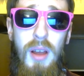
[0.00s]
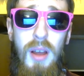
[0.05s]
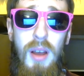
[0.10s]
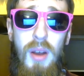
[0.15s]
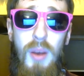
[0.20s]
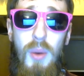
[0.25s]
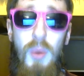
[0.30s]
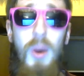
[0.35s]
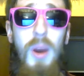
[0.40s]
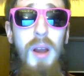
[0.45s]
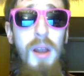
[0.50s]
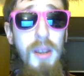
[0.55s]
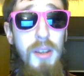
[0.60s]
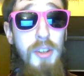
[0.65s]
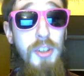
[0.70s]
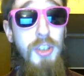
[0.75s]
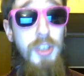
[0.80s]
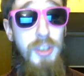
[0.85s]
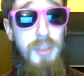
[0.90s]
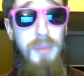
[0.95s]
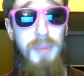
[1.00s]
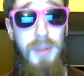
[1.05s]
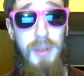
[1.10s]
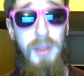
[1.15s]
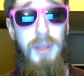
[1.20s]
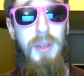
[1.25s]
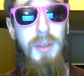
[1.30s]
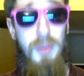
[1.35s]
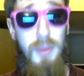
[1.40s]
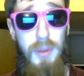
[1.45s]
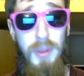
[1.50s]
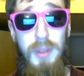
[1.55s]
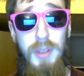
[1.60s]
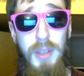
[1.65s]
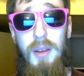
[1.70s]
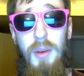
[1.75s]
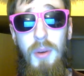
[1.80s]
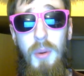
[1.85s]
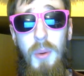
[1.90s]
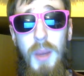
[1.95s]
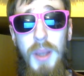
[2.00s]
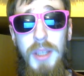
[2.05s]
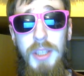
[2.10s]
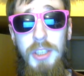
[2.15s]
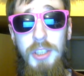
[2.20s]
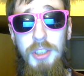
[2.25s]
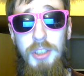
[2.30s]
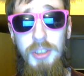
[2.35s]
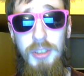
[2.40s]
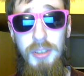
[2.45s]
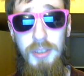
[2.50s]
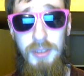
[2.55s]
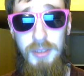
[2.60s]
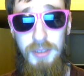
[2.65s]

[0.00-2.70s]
are quite legitimately called into question.